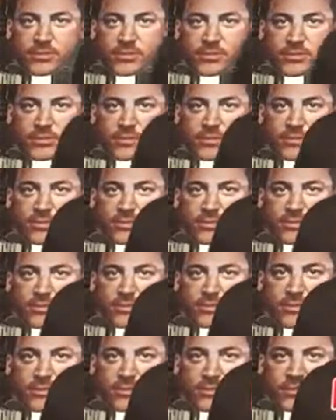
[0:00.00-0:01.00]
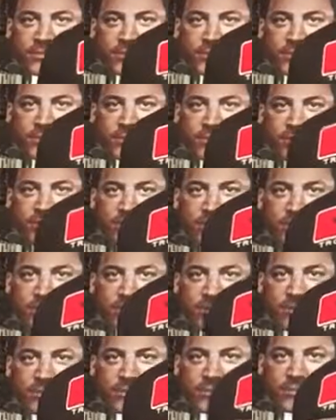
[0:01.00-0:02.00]

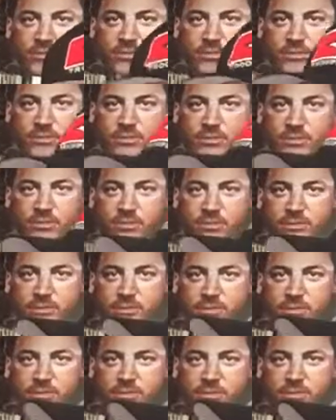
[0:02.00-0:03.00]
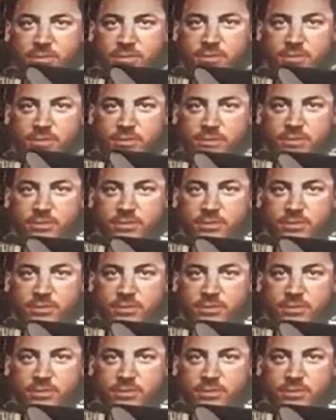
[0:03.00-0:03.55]
(not speaking)